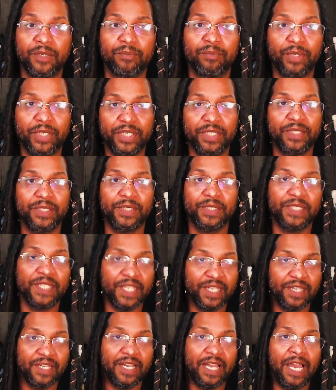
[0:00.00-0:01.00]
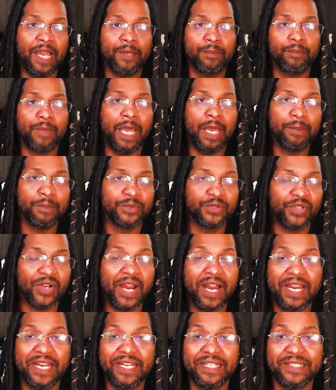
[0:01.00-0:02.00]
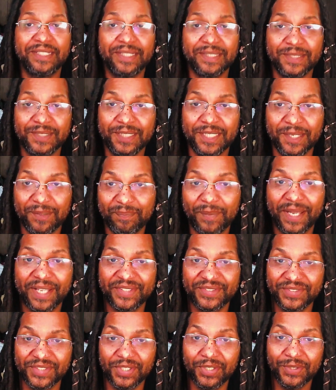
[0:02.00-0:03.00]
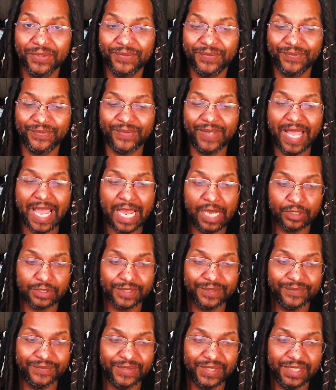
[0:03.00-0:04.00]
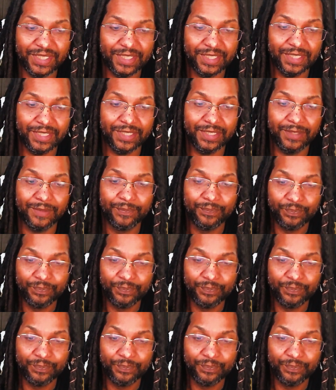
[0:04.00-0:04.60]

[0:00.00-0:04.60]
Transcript: But yeah, I'm I'm trying to get myself out of the